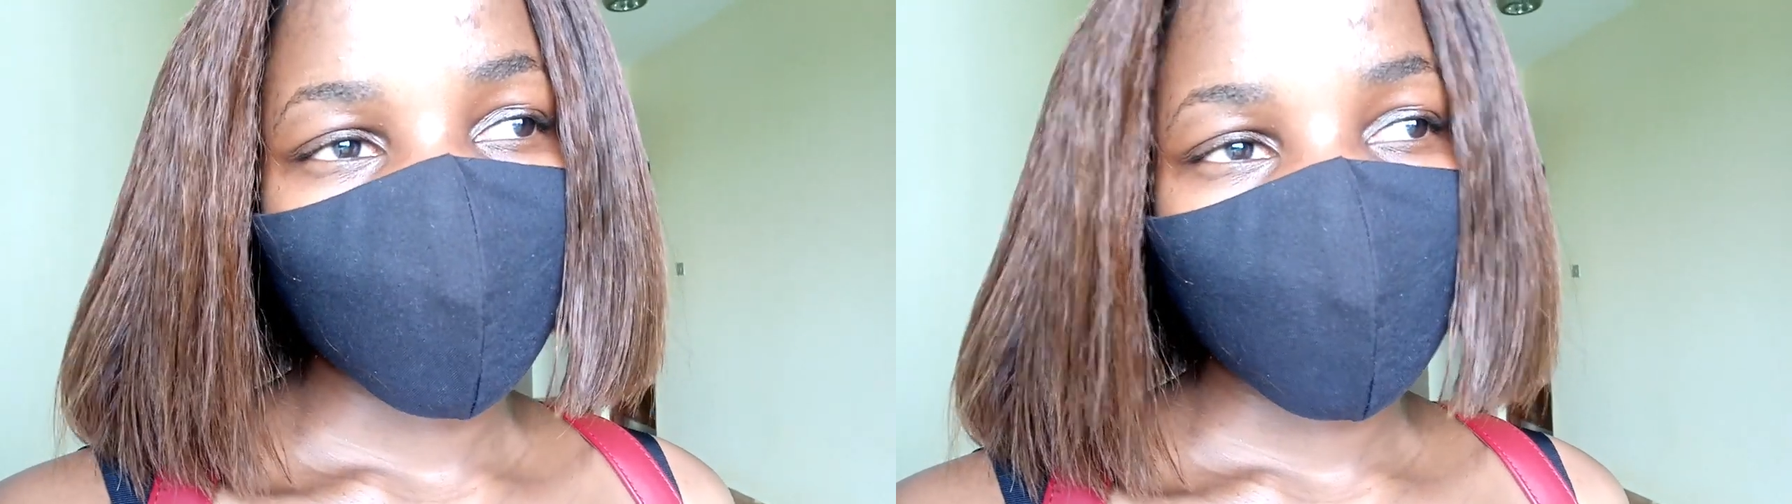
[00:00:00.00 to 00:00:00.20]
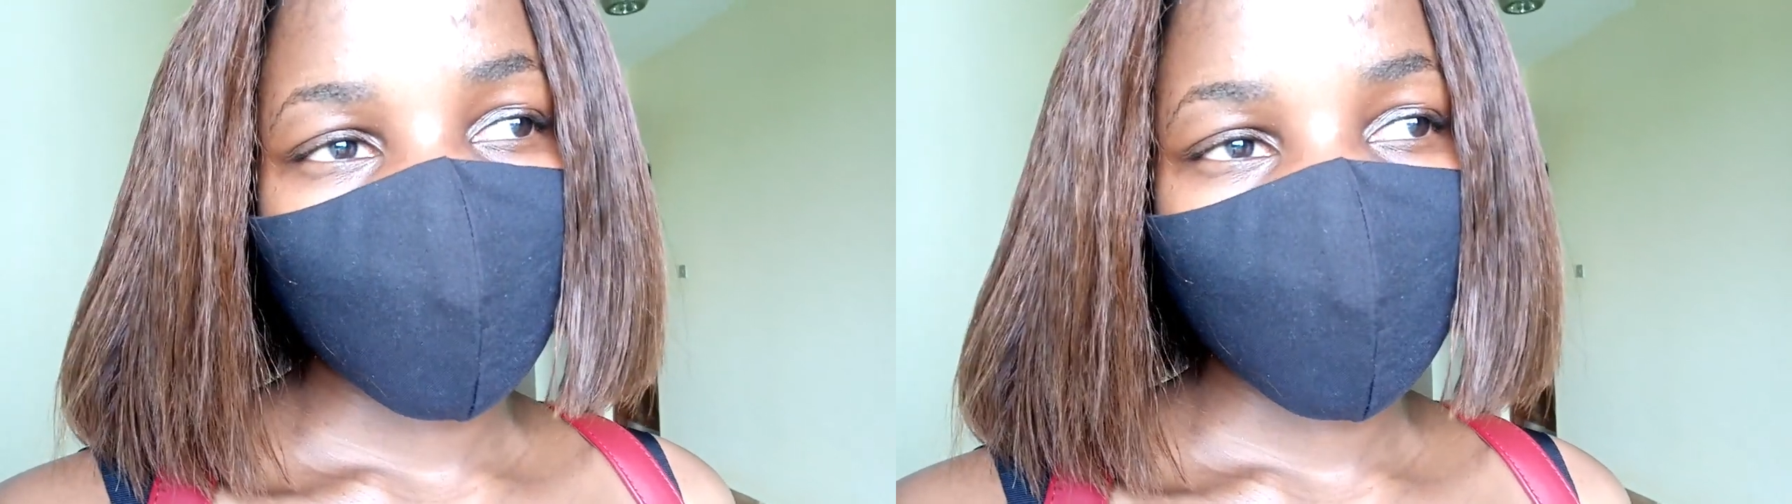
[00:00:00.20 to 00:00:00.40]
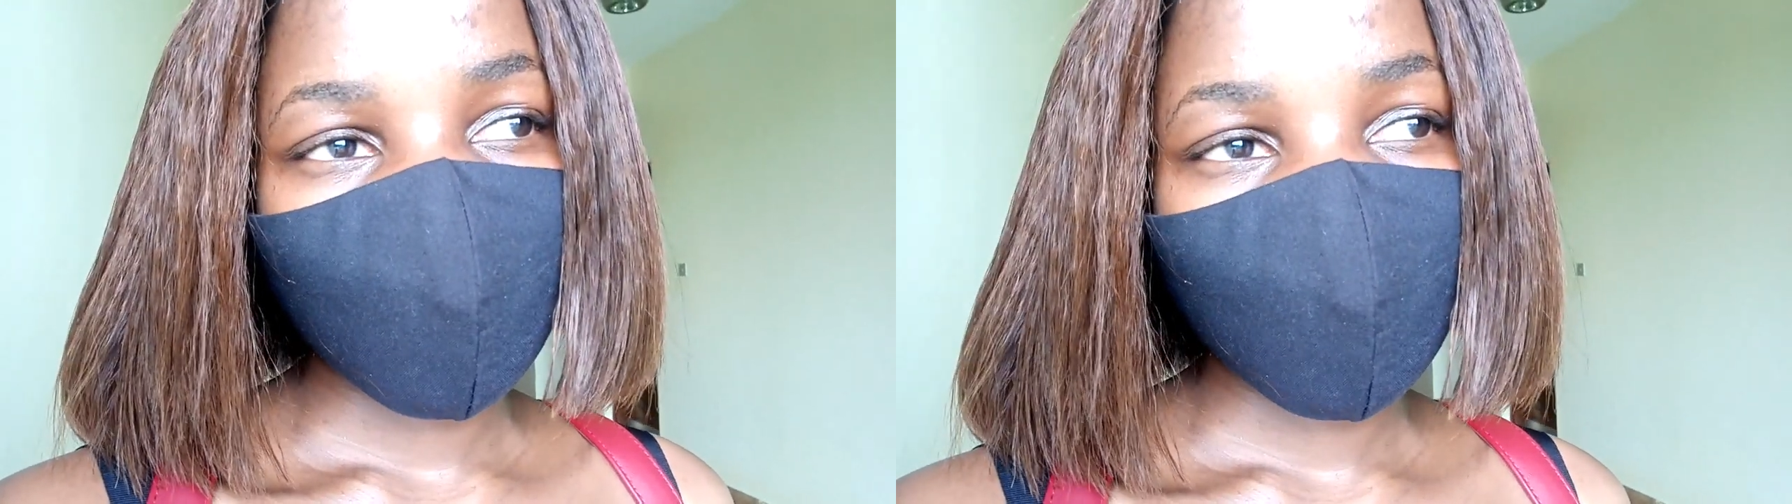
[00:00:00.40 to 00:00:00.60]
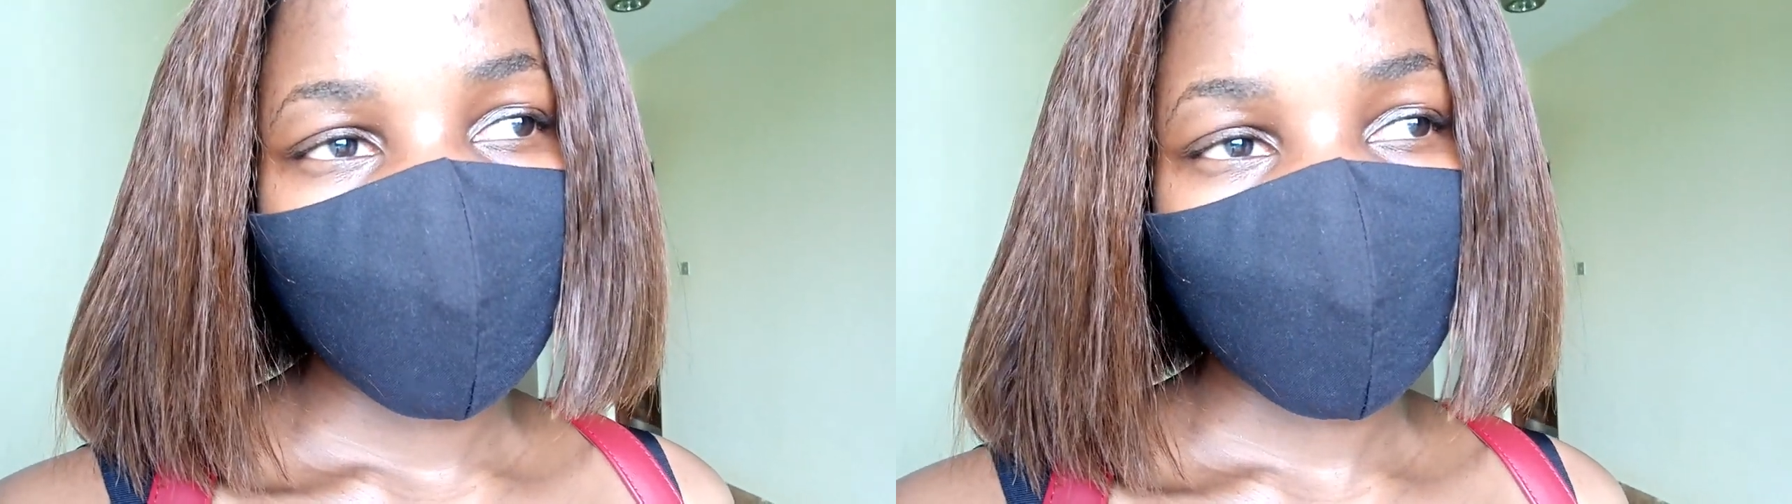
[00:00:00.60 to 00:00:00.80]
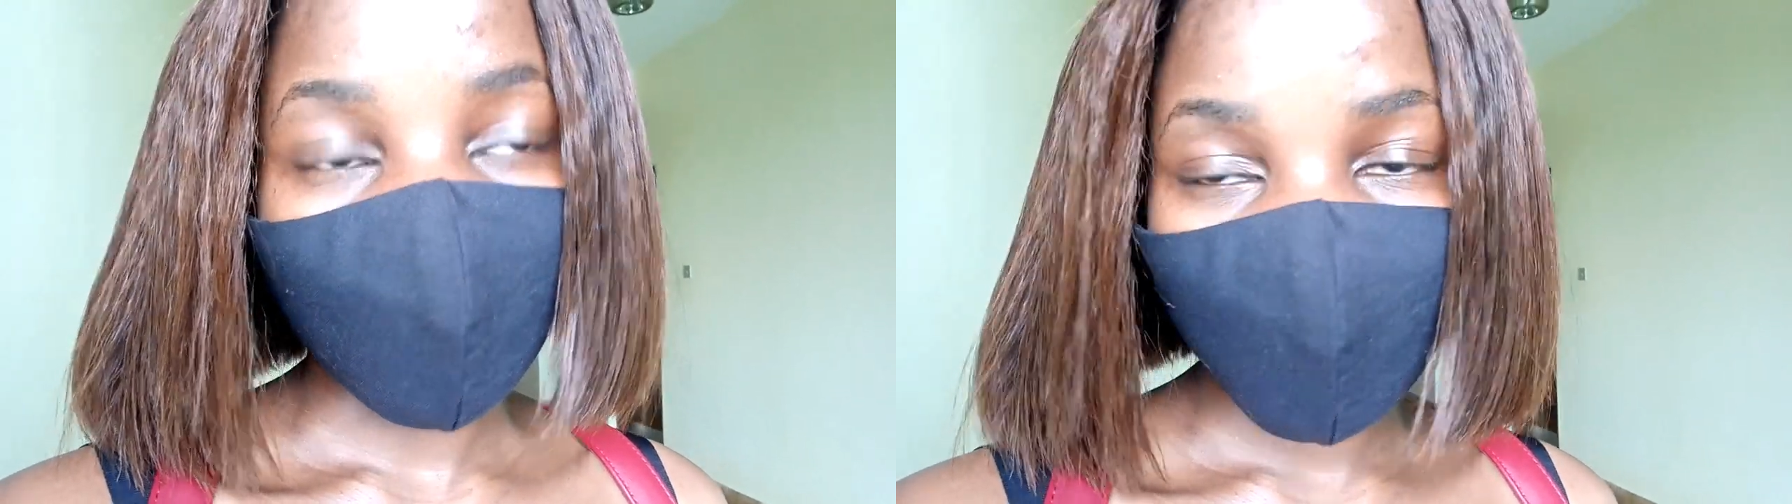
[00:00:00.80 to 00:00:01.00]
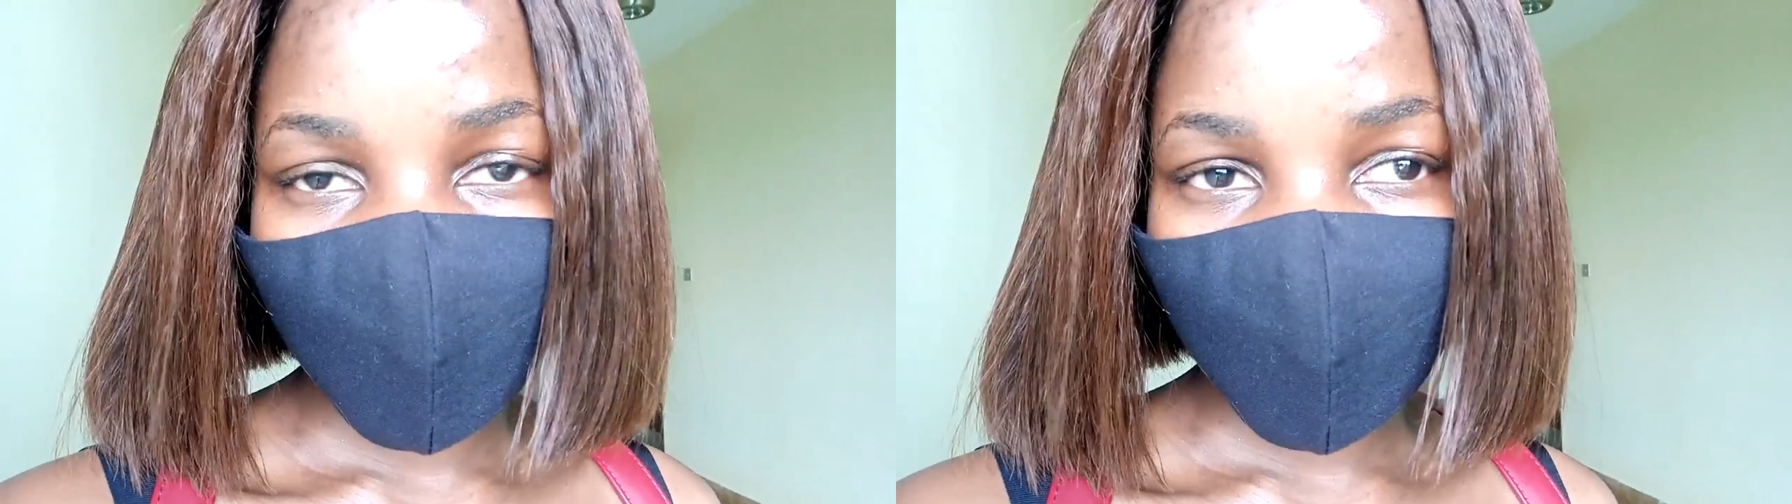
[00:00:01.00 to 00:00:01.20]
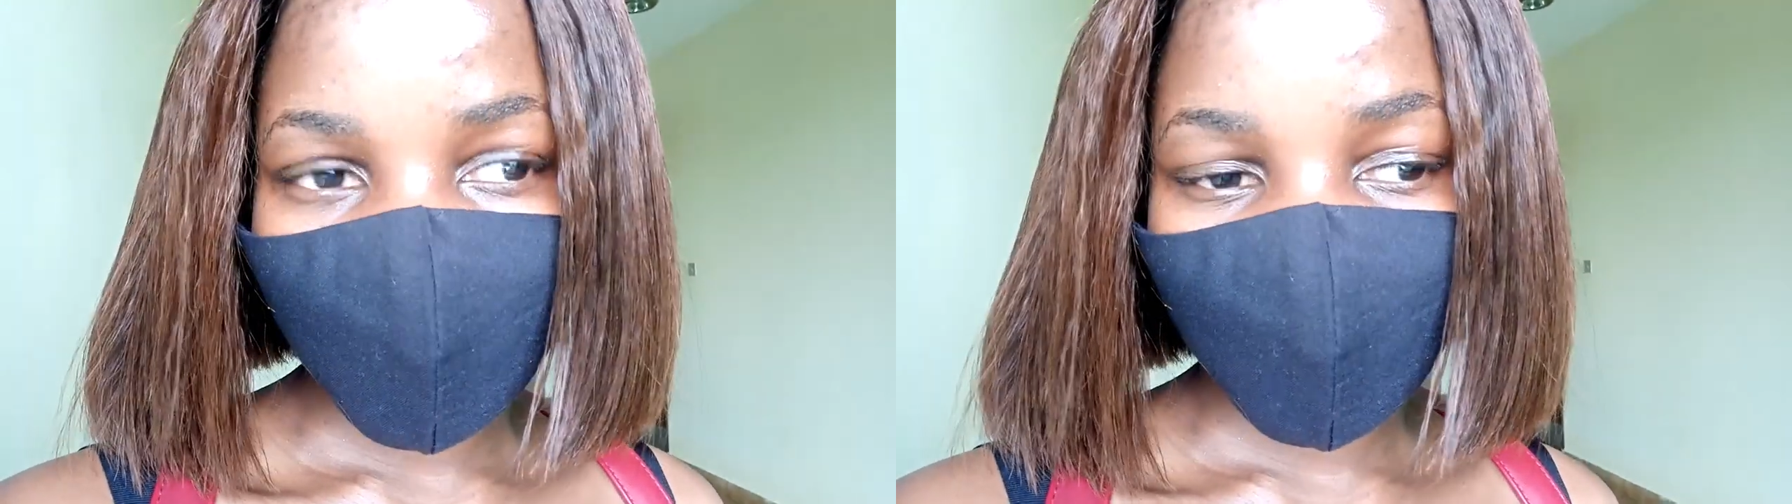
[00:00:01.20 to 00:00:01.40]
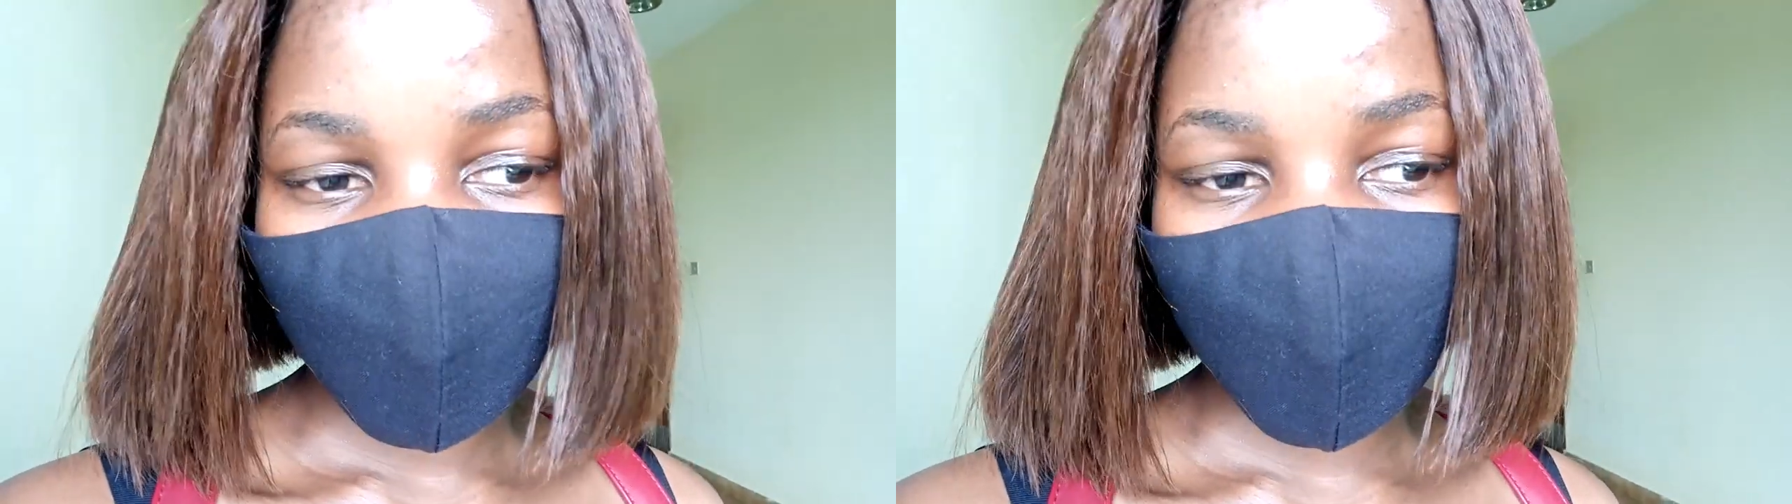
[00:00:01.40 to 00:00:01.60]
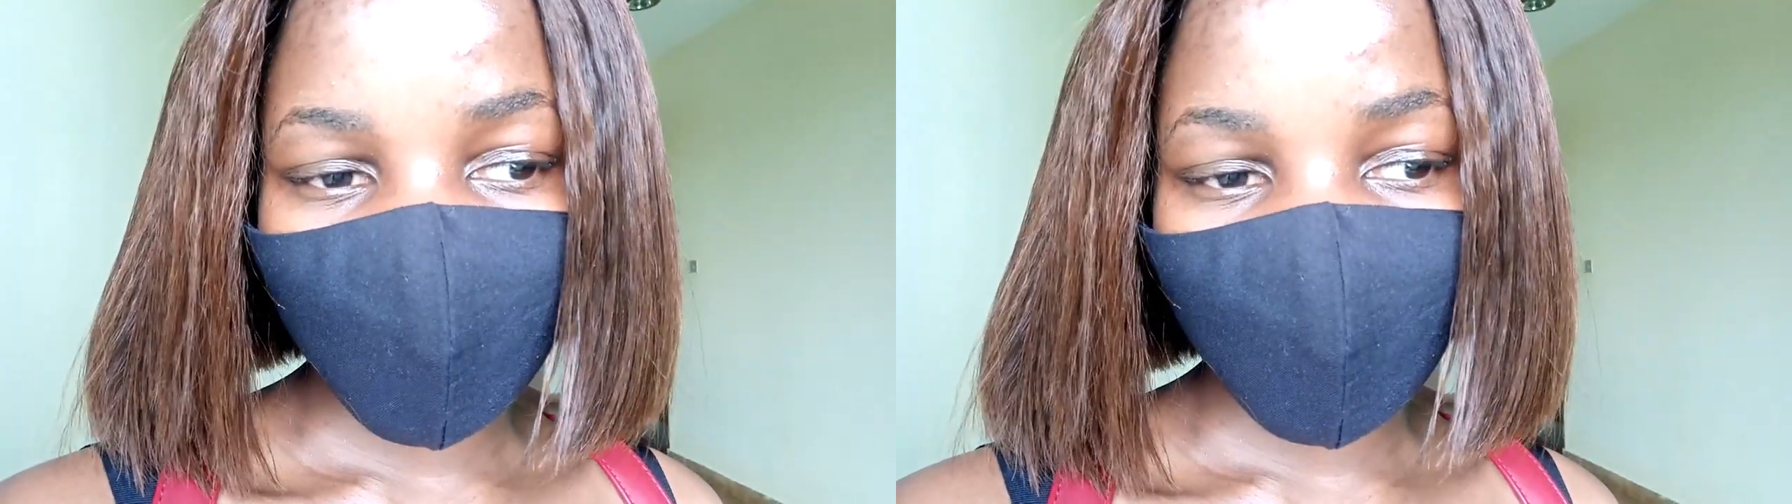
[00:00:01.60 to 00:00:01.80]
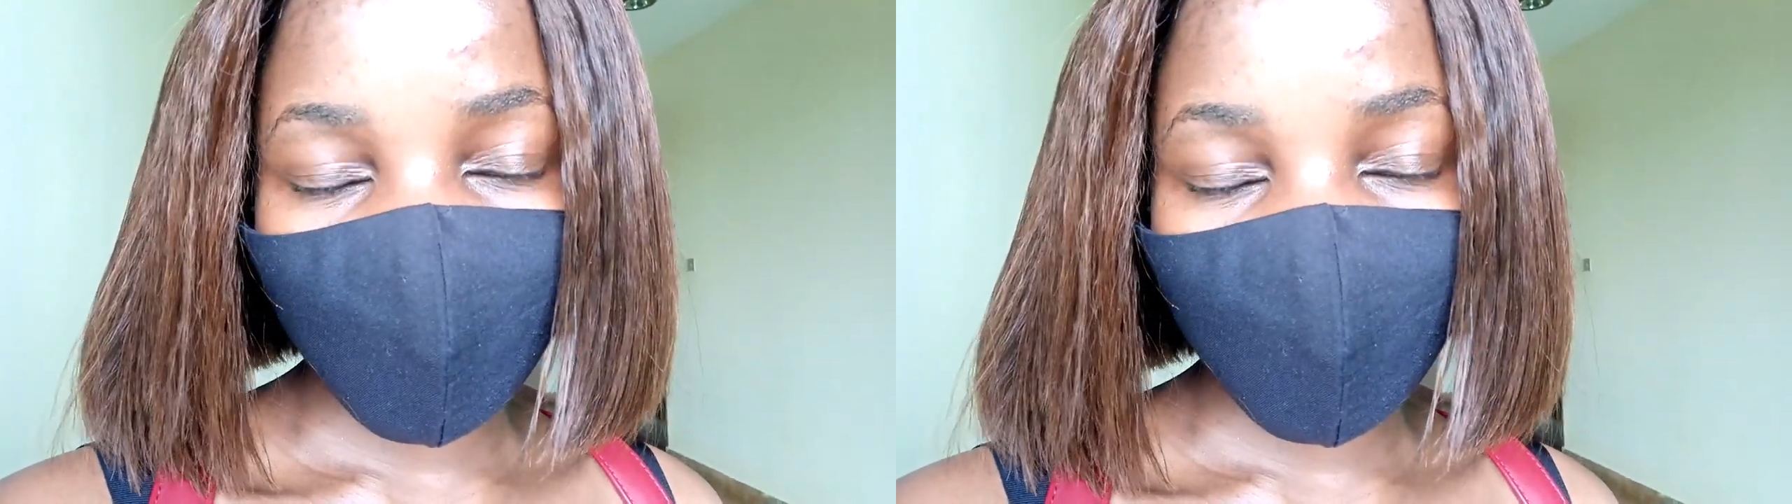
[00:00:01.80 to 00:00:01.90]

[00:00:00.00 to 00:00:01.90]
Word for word: good services like